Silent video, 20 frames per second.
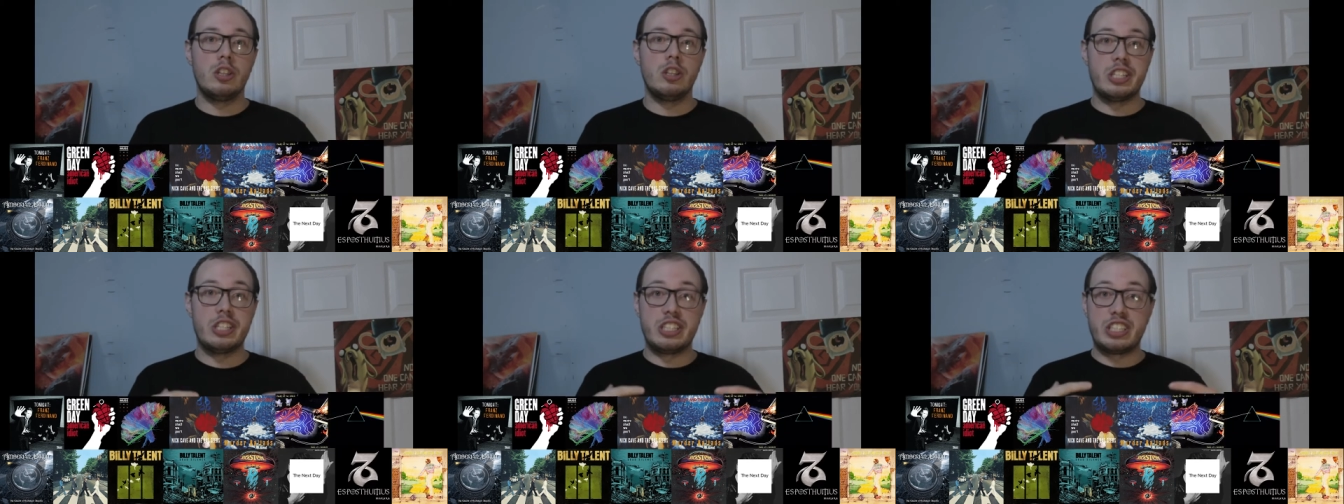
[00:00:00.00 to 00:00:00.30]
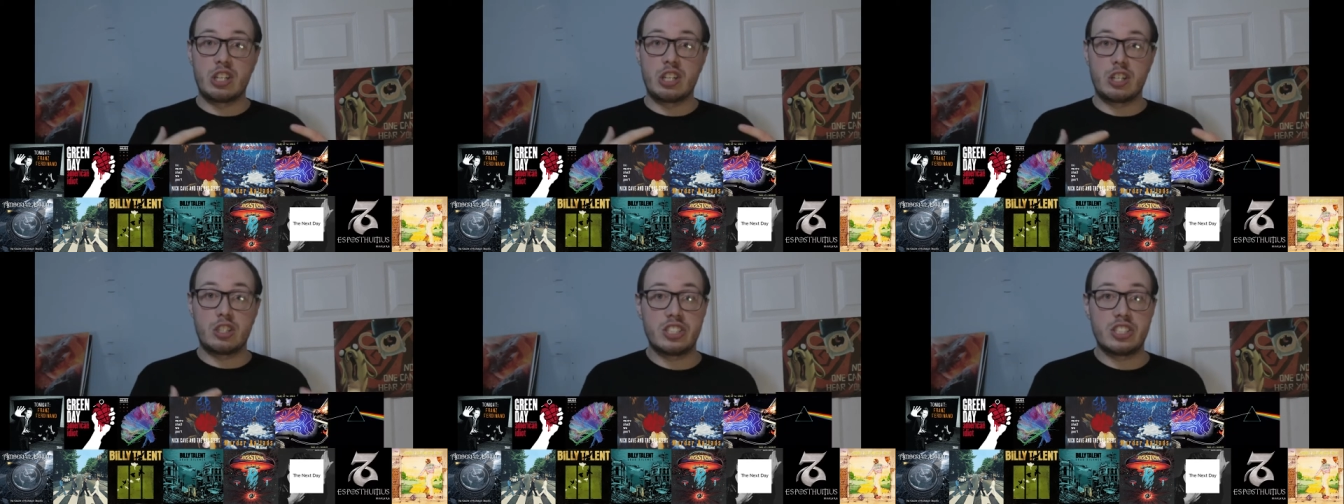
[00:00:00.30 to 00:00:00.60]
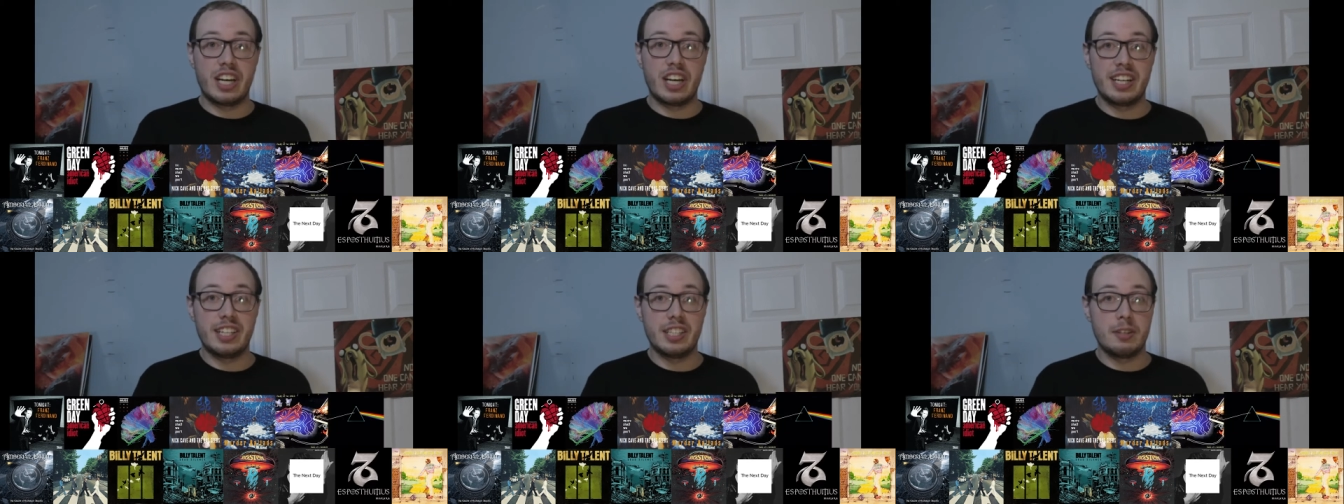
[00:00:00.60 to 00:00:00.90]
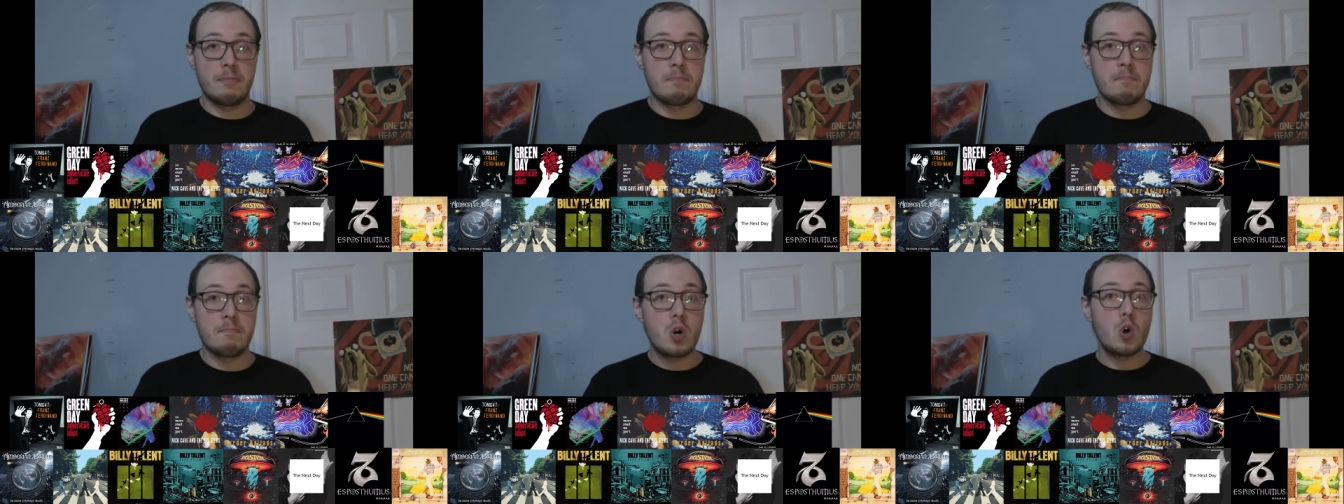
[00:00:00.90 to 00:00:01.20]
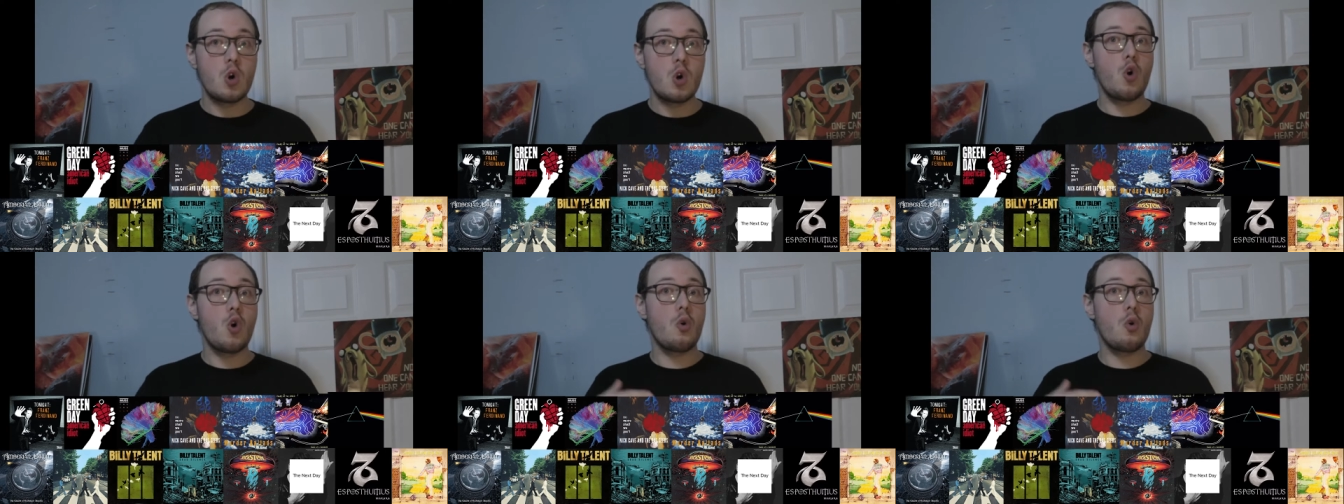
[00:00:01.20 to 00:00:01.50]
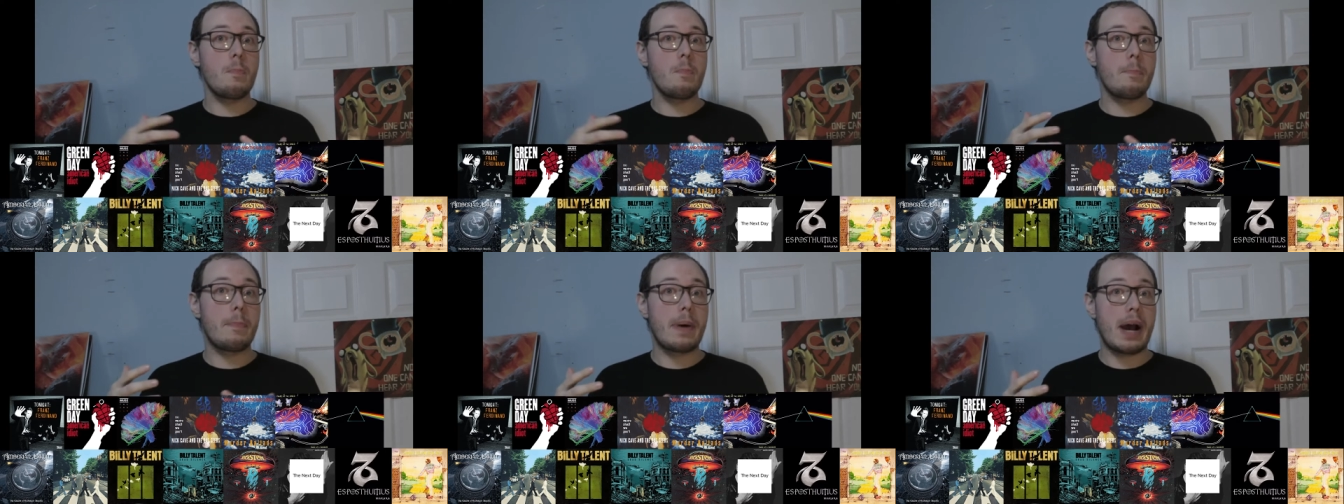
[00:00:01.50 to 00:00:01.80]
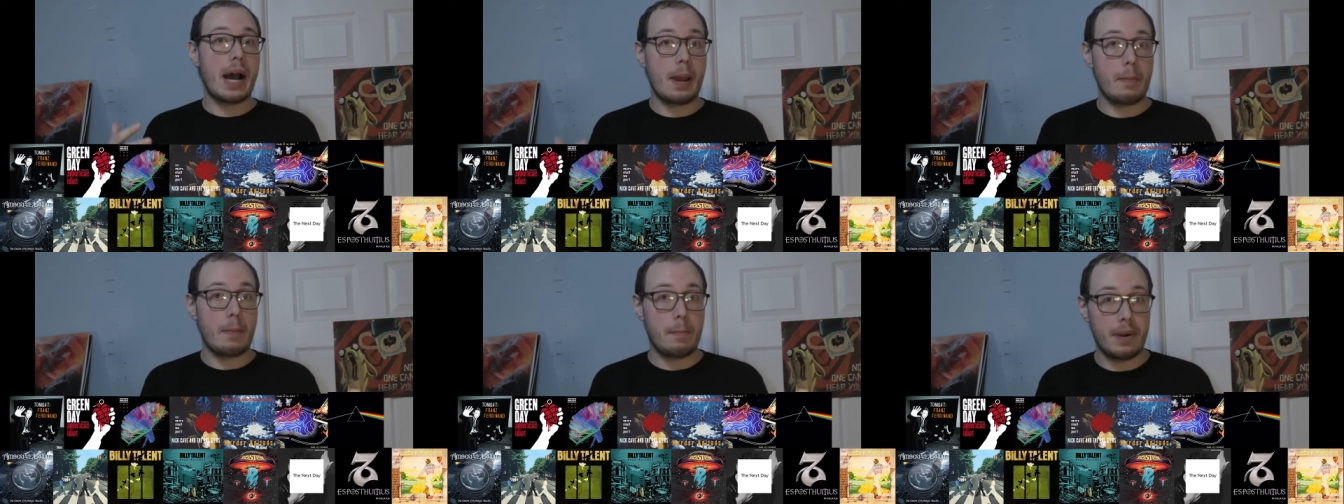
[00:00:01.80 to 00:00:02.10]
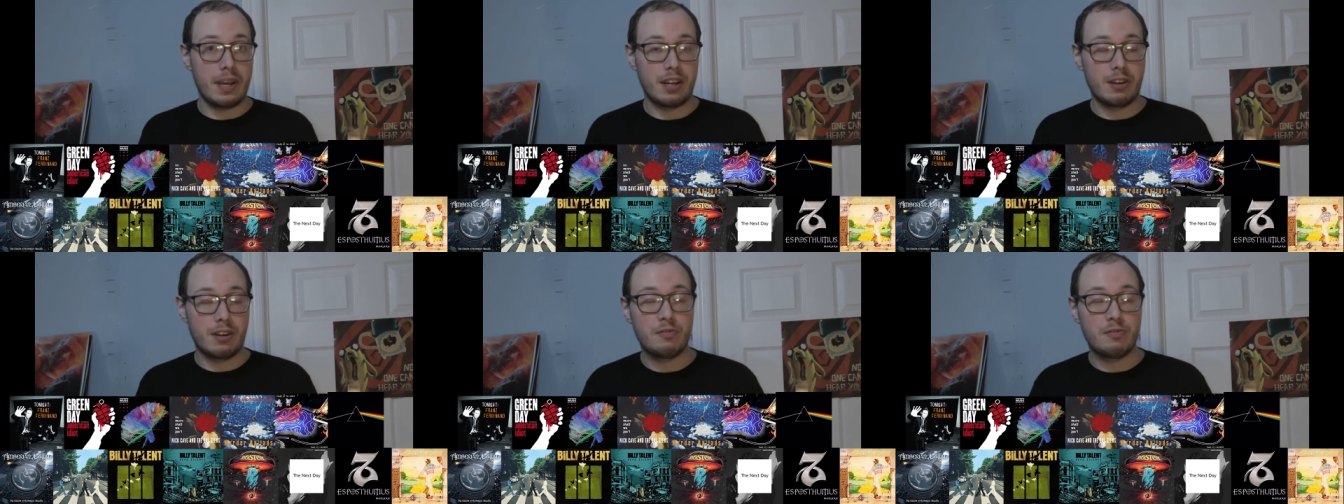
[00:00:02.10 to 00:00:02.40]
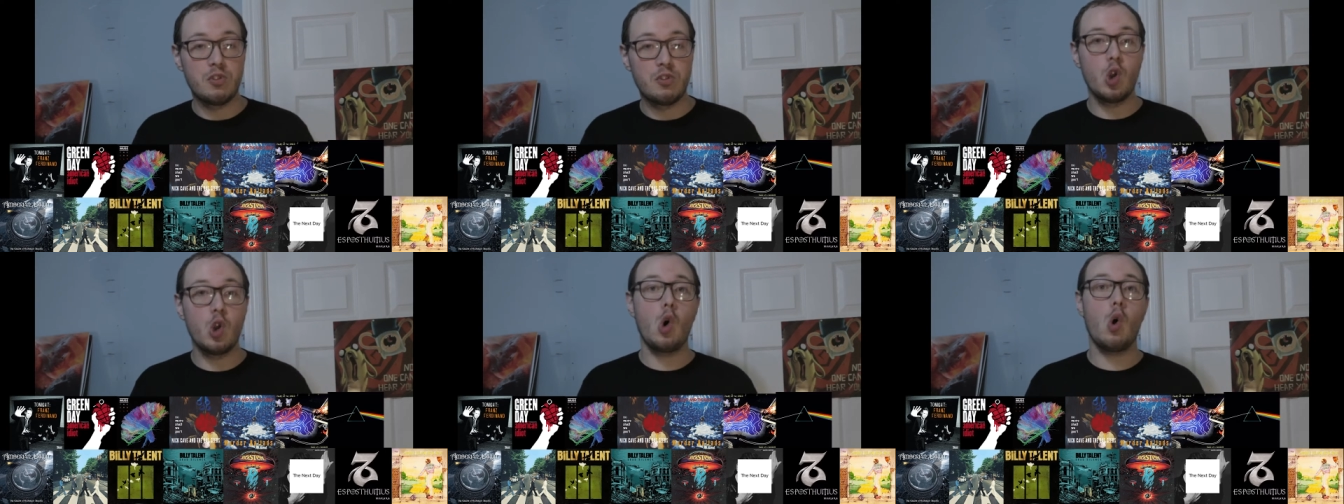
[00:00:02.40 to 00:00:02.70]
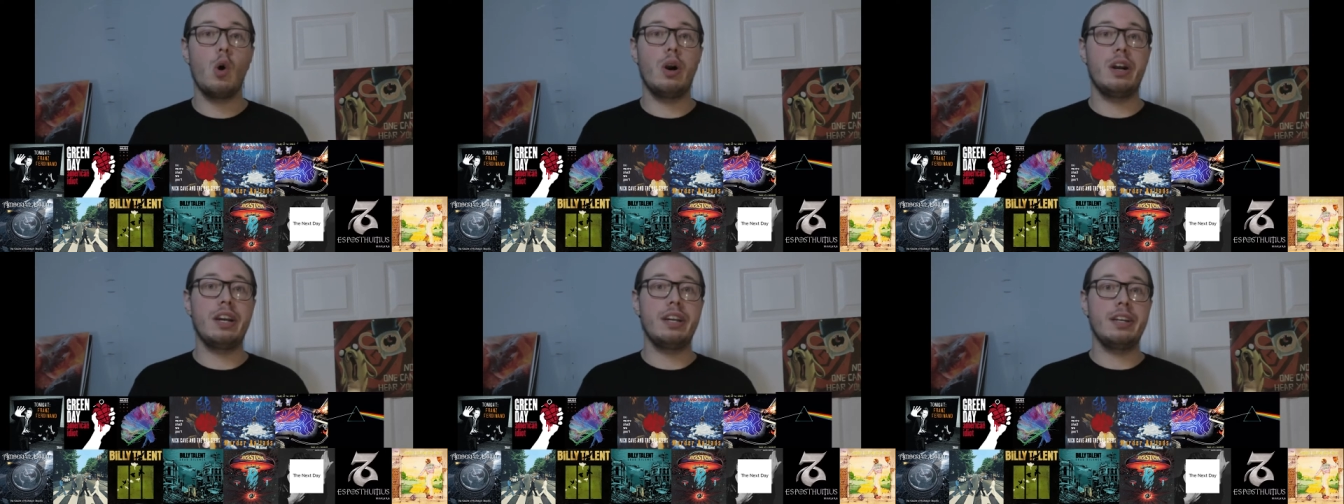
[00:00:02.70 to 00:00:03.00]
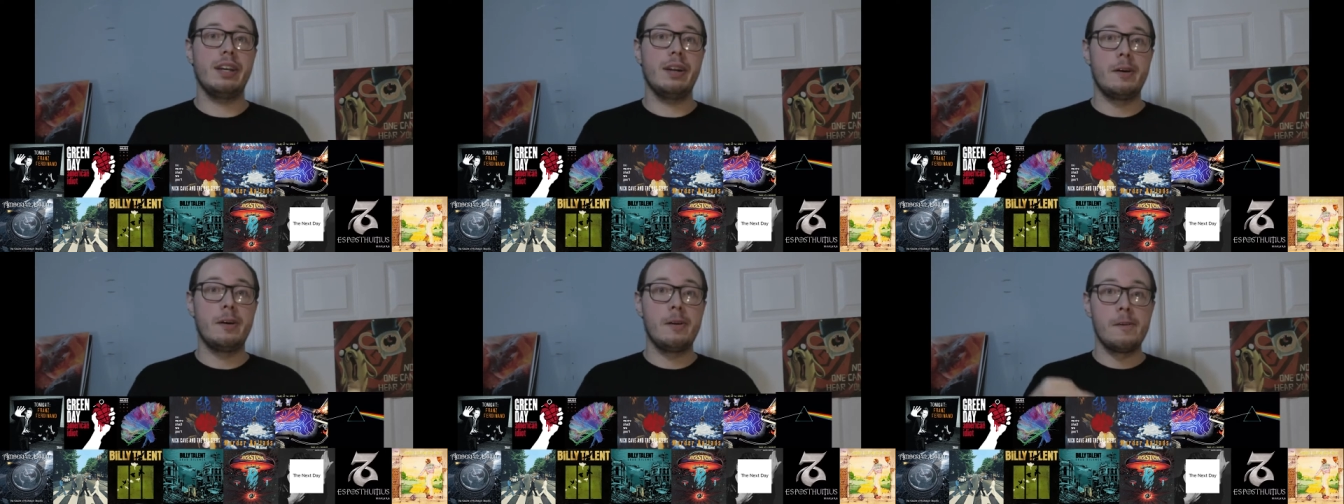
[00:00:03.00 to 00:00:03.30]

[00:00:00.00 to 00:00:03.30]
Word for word: The Dark Side of the Moon by Pink Floyd,